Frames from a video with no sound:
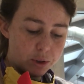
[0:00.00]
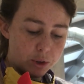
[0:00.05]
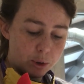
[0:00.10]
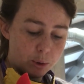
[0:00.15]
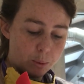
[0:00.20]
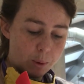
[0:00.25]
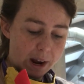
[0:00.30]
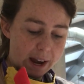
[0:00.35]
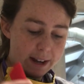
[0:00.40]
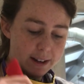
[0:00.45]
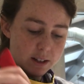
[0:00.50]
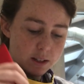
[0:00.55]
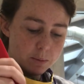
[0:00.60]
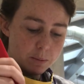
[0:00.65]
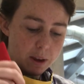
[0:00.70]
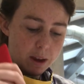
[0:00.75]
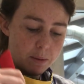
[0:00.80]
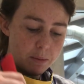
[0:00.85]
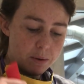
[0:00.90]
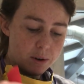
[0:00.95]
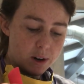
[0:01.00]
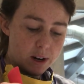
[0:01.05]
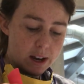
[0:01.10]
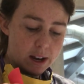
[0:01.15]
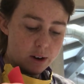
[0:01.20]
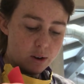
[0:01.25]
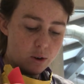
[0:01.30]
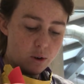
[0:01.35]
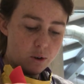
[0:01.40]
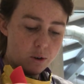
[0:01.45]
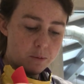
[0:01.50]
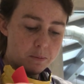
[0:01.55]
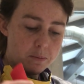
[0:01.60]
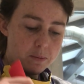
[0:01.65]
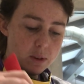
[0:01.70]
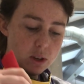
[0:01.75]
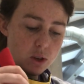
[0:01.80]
or wax paper at home,